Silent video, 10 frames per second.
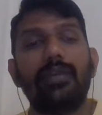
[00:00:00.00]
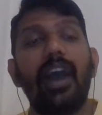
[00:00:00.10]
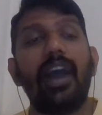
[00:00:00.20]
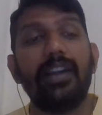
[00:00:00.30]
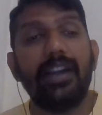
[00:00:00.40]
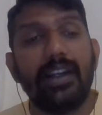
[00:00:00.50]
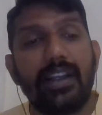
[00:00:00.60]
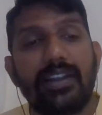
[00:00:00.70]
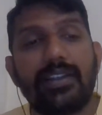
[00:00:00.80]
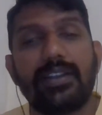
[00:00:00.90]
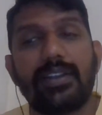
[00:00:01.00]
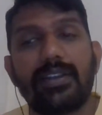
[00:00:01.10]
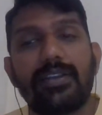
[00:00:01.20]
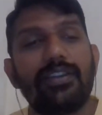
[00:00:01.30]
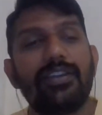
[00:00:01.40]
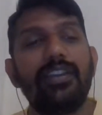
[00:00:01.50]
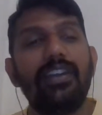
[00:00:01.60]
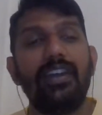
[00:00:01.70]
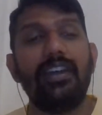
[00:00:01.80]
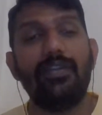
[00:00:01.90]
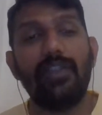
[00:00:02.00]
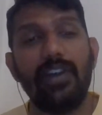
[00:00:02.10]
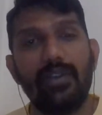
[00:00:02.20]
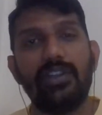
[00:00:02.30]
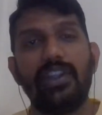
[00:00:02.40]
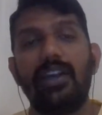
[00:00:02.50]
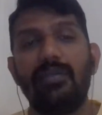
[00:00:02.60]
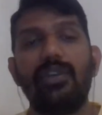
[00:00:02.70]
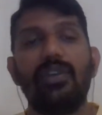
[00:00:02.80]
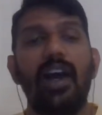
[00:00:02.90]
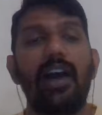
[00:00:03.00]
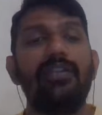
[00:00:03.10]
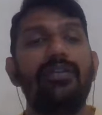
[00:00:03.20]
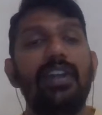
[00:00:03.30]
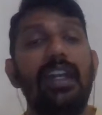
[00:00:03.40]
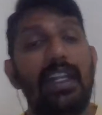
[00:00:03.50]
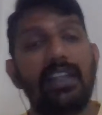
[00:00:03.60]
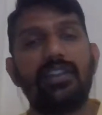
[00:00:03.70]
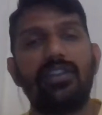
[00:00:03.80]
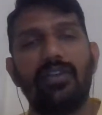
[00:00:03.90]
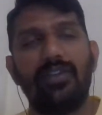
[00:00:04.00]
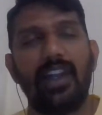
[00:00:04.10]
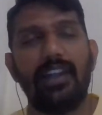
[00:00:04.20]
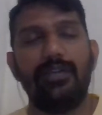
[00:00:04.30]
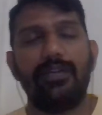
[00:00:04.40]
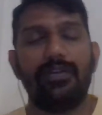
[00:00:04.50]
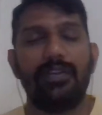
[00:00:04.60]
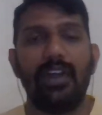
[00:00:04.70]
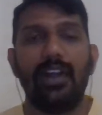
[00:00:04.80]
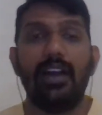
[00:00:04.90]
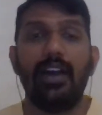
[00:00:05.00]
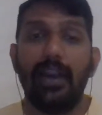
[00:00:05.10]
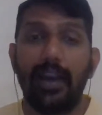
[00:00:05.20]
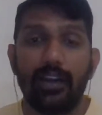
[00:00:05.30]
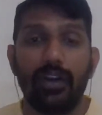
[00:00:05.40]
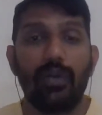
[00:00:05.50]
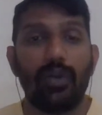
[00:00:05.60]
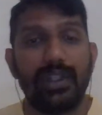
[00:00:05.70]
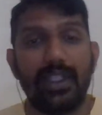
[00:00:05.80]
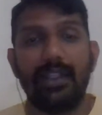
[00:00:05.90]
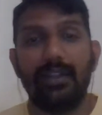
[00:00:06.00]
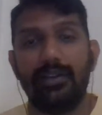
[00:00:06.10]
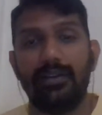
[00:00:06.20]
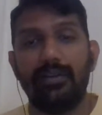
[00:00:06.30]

and it is given to them to have the lesson of life and growth in.